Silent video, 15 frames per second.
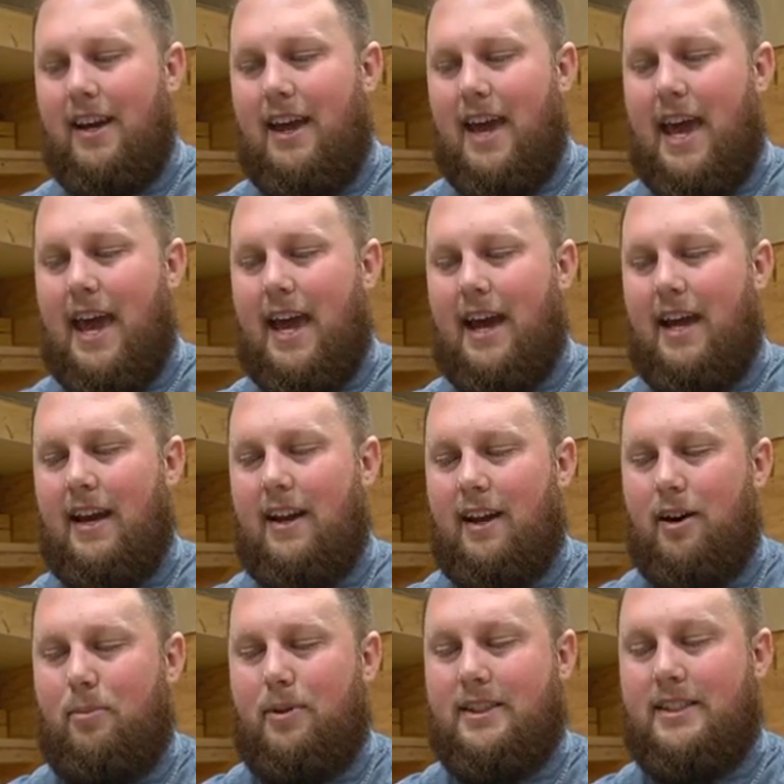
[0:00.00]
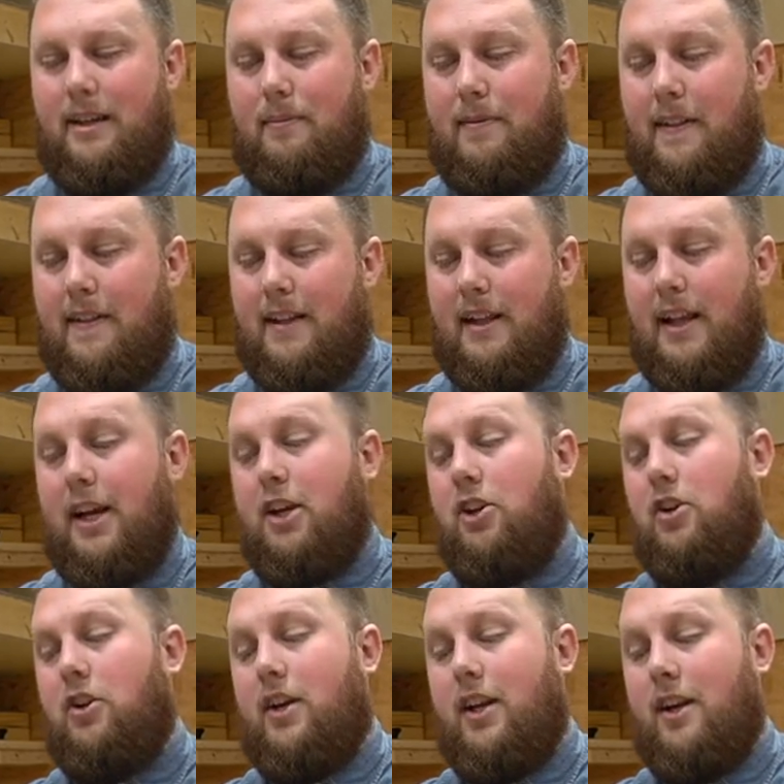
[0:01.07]
and it'll be something that like
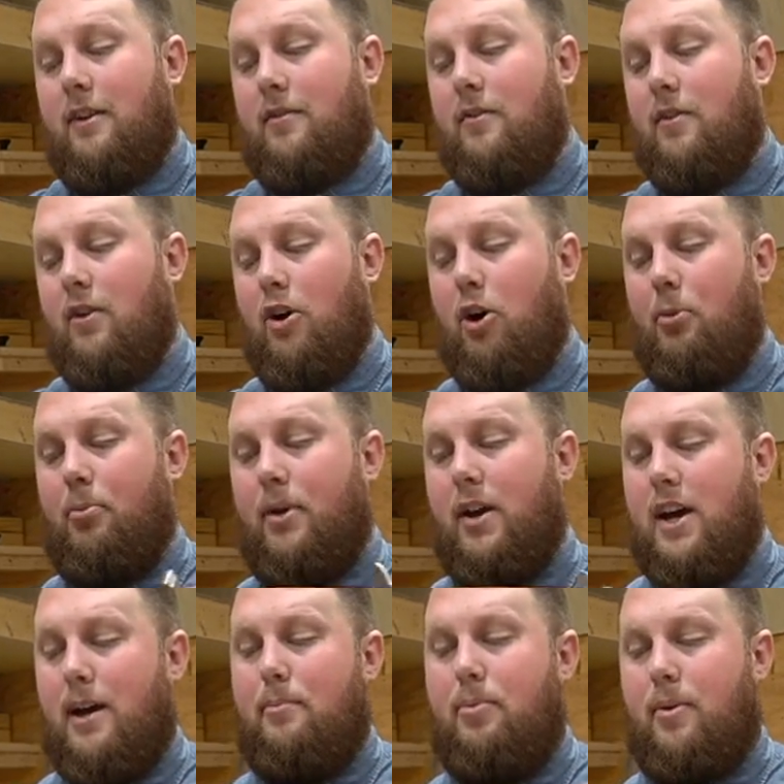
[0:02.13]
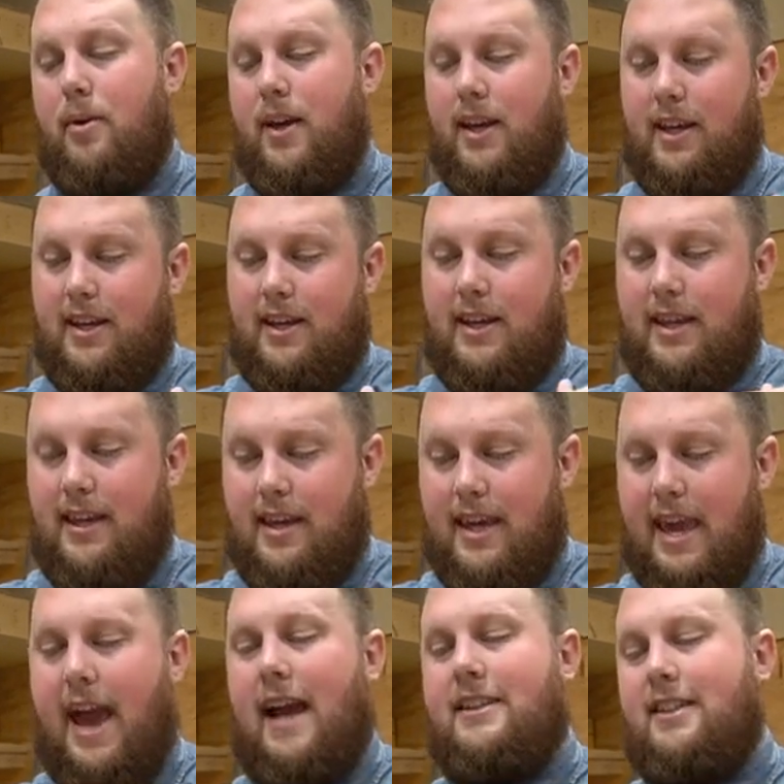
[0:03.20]
you can open up,
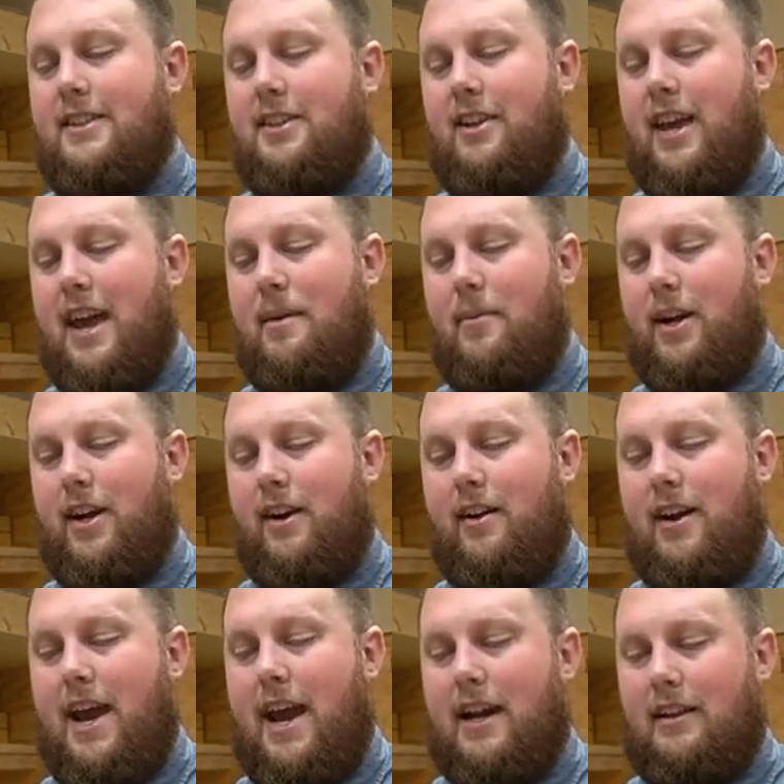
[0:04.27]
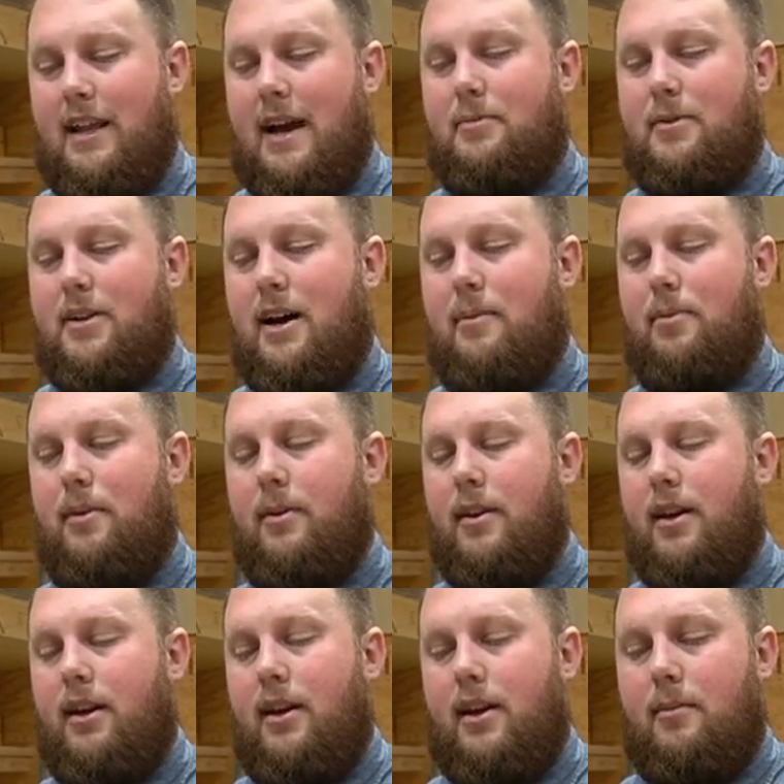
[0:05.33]
access your camera gear and a laptop,
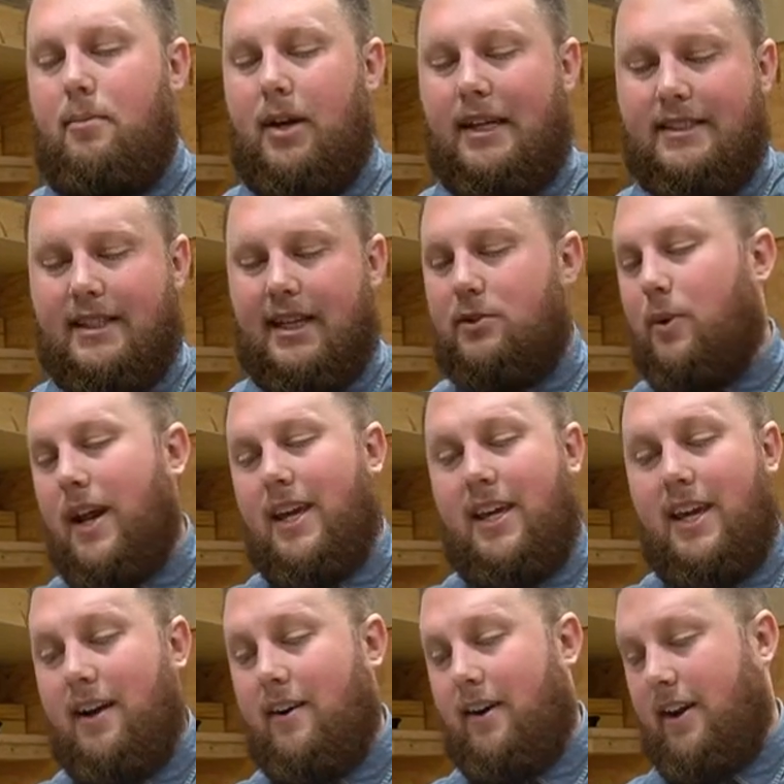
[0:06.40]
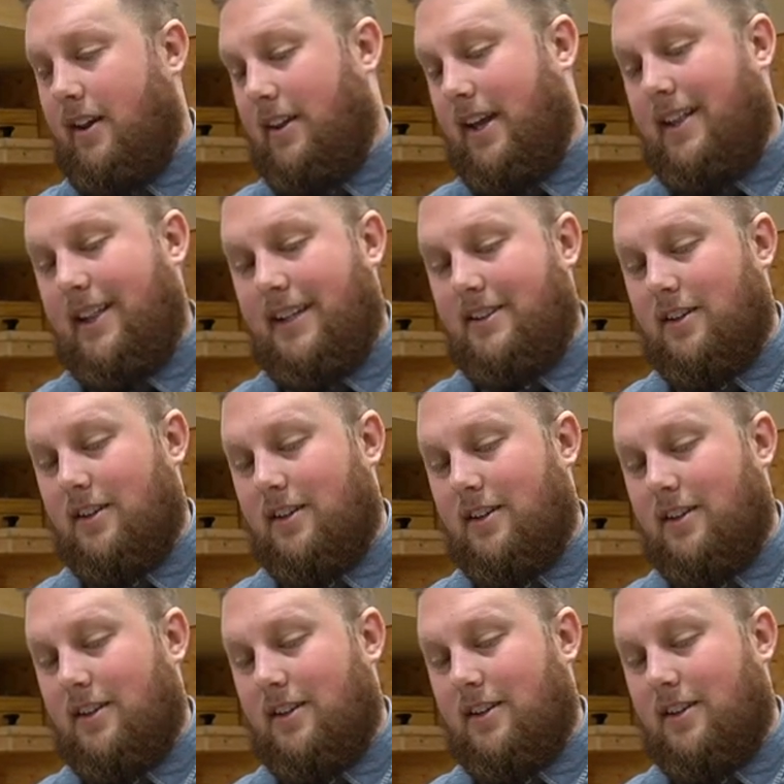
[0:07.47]
because that's what I carry. Like that's all
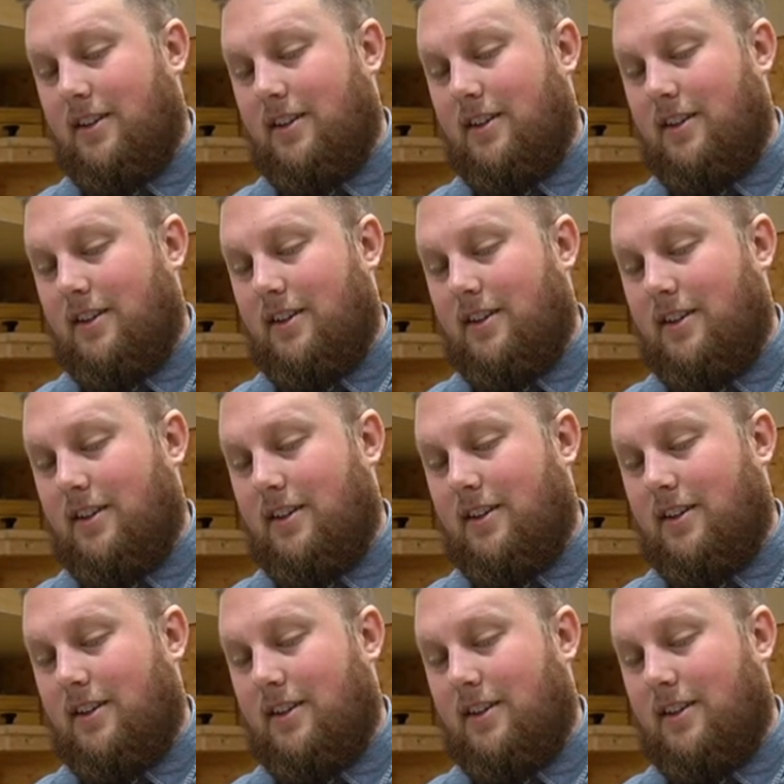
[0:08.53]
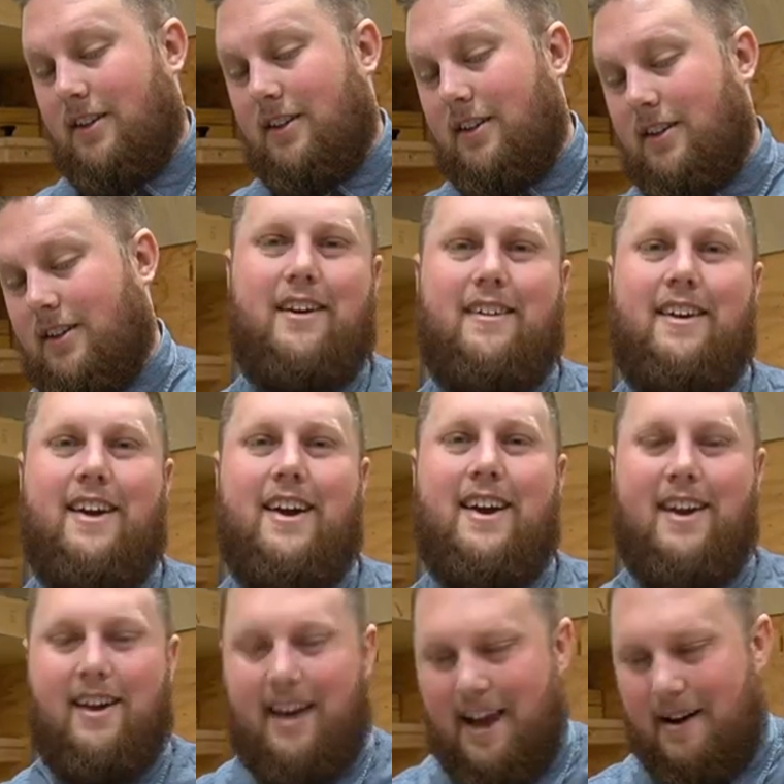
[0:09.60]
I carry is a laptop and camera gear
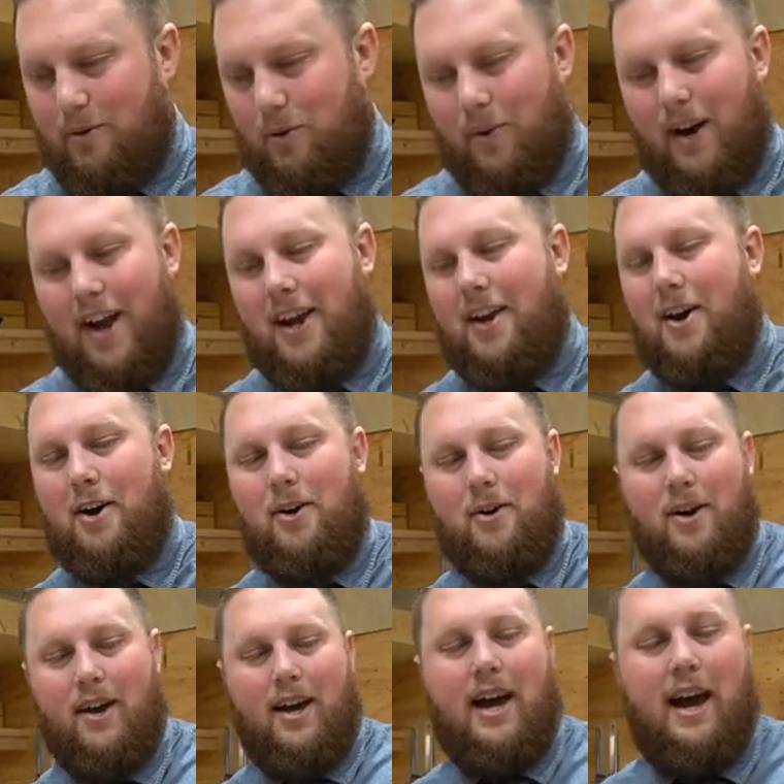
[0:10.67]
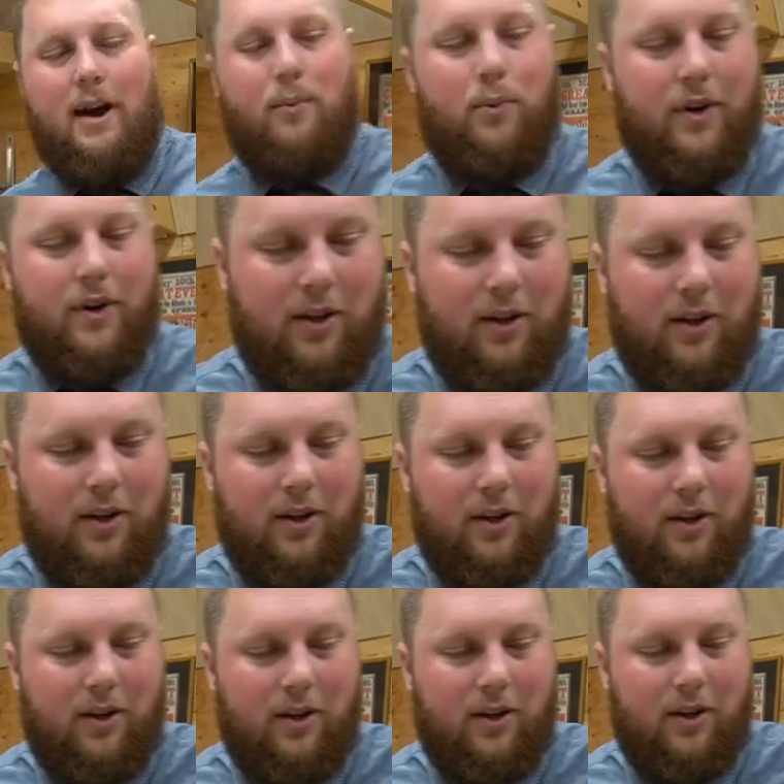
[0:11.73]
everywhere I go. I really want to be
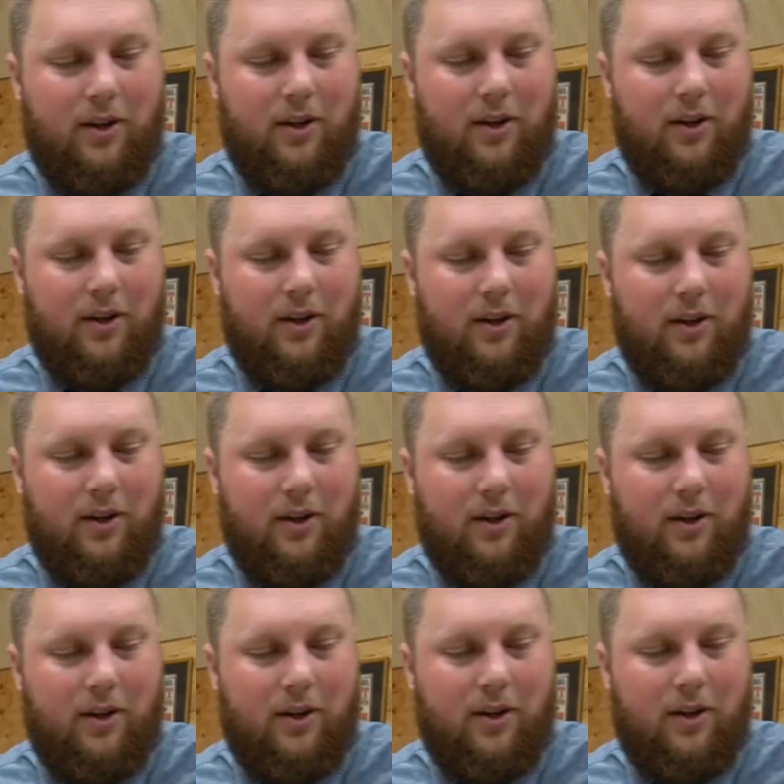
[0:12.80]
able to do it all. That's the one thing